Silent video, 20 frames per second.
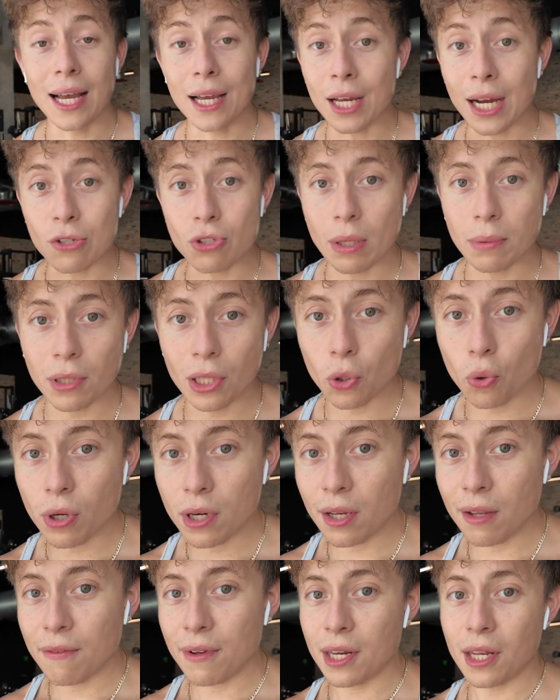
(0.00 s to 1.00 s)
I dropped the
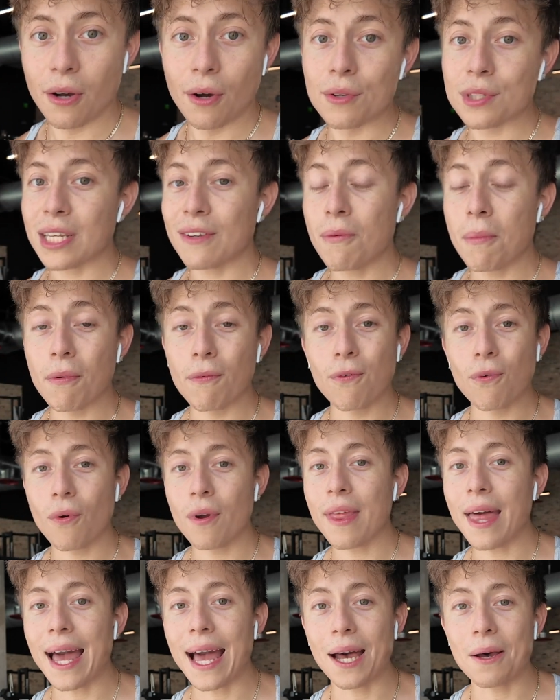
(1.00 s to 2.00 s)
liquidity videos. Even before
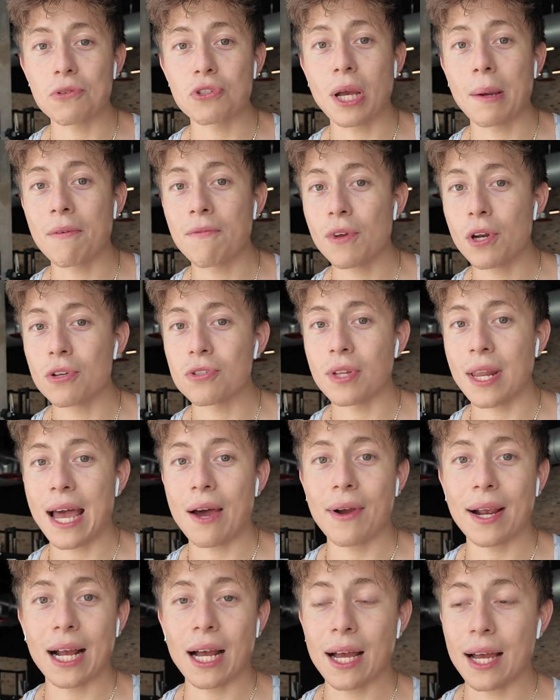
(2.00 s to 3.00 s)
that, I was dropping videos on
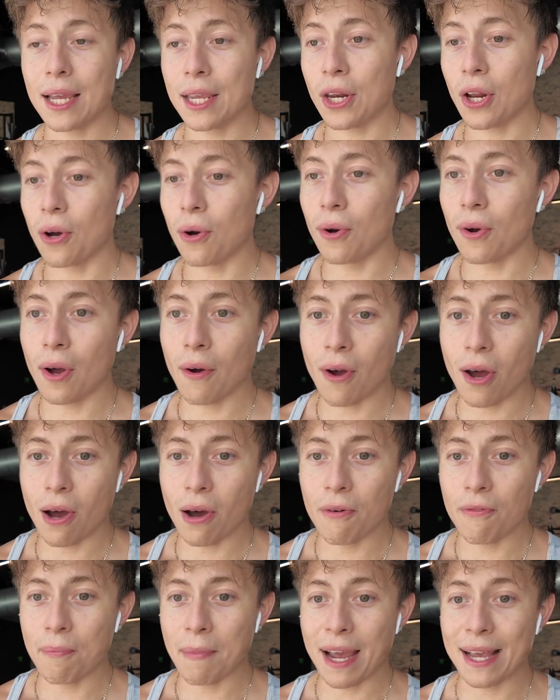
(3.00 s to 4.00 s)
how I got,
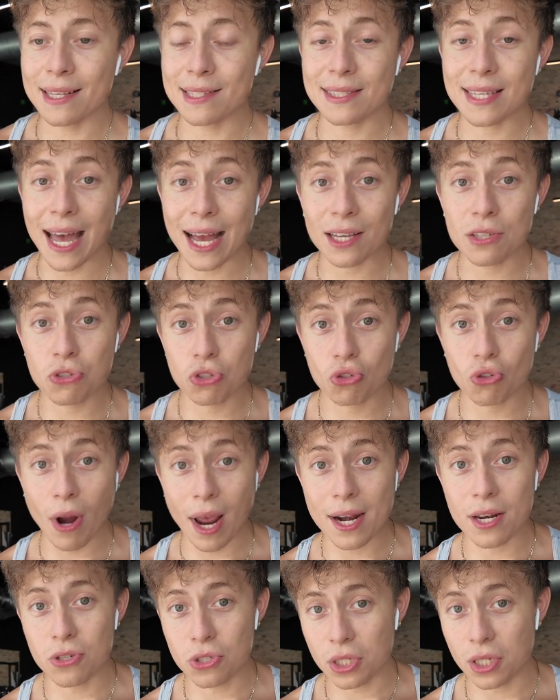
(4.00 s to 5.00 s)
of my exact
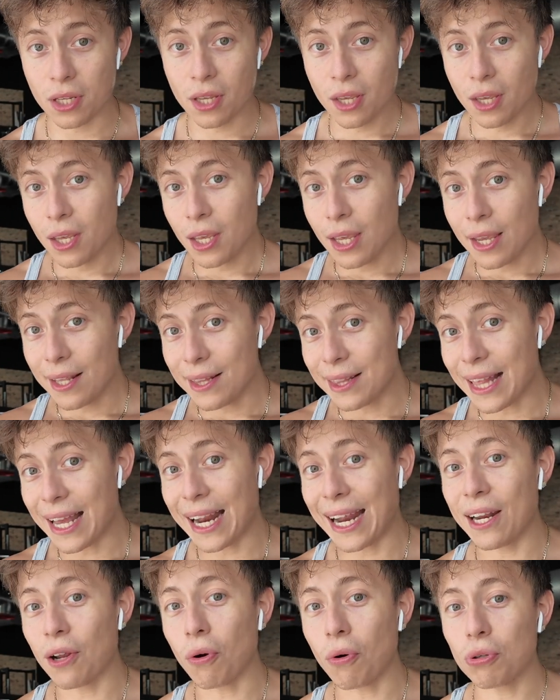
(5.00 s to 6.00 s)
strategy that
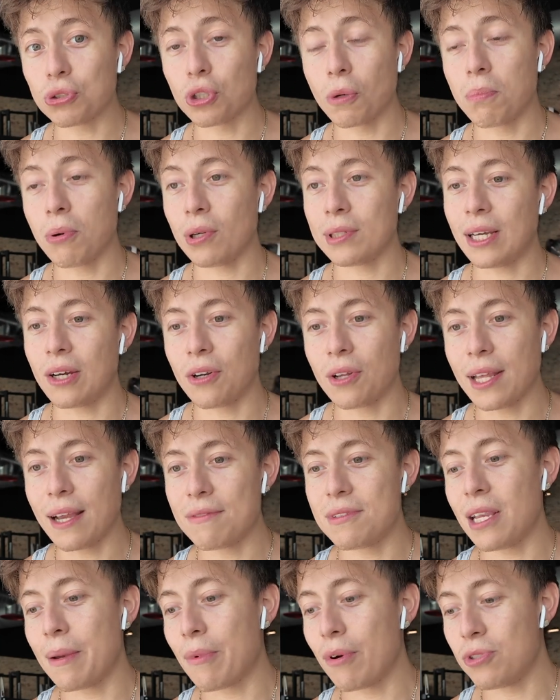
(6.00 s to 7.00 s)
I also broke down on the
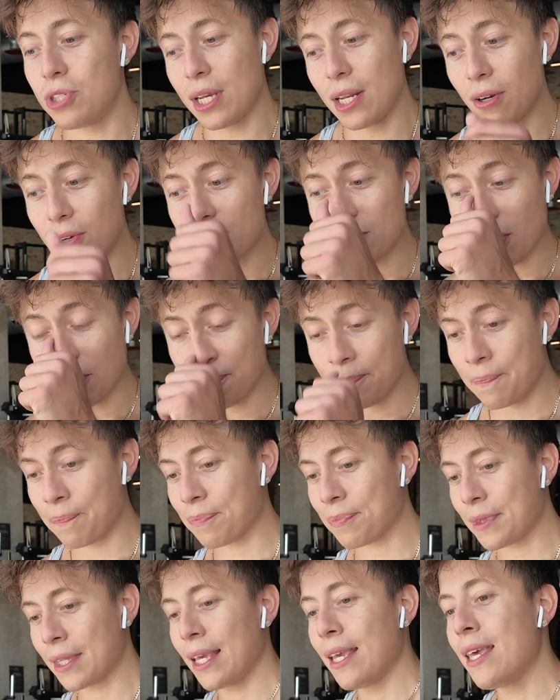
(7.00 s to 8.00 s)
FTMO channel. So
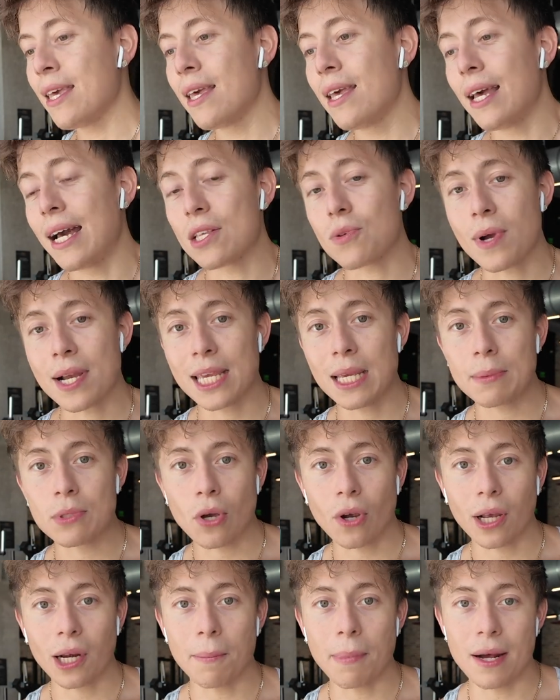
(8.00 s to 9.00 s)
that's why I keep
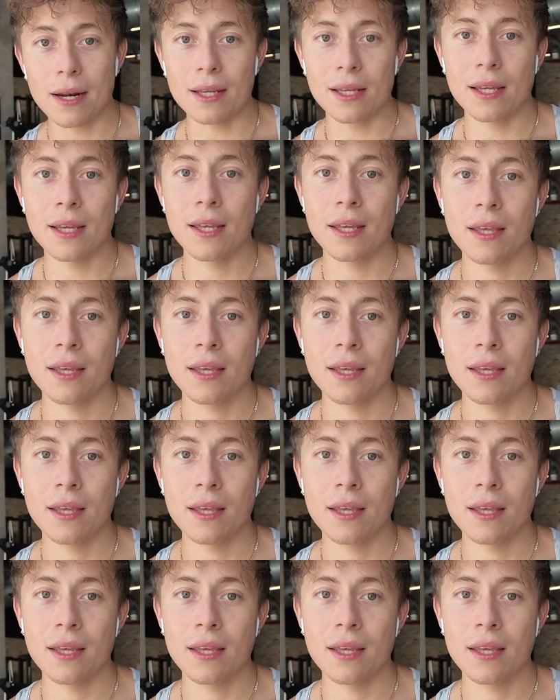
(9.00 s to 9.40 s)
talking about it.